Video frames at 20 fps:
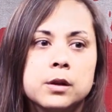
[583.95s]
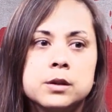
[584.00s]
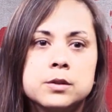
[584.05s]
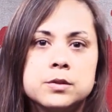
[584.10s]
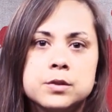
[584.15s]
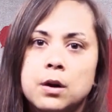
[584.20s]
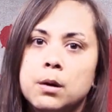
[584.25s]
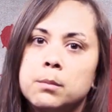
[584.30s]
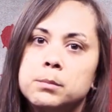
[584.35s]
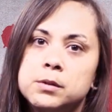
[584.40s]

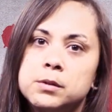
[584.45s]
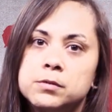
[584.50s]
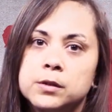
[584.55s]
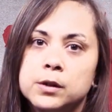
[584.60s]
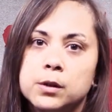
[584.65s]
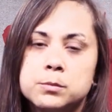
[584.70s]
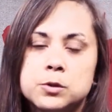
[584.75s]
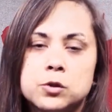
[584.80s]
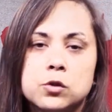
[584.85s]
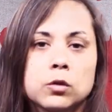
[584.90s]
zombie
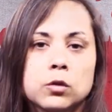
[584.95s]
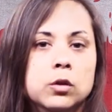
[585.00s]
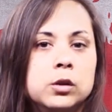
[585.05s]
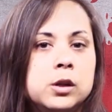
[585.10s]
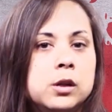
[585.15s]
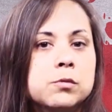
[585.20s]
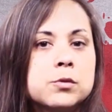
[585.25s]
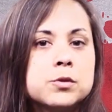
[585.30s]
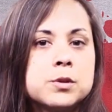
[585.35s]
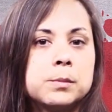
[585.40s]
films and you're
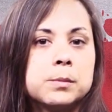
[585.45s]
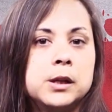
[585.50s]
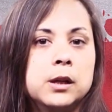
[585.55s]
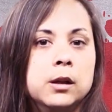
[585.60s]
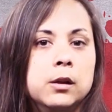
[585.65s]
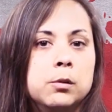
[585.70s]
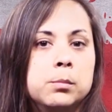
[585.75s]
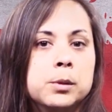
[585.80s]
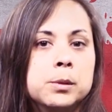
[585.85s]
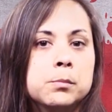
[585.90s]
looking for something a
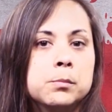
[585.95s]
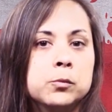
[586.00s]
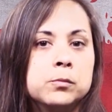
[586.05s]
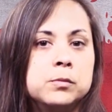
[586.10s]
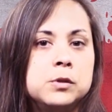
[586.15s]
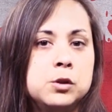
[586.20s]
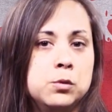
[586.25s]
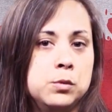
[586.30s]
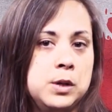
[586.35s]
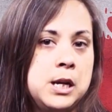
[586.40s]
little bit
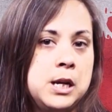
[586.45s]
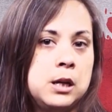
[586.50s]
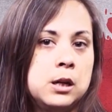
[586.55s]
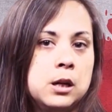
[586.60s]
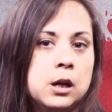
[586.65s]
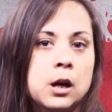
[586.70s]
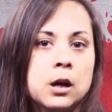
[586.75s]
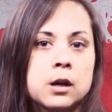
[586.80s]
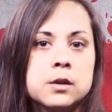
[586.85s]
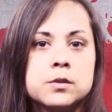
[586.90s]
unique,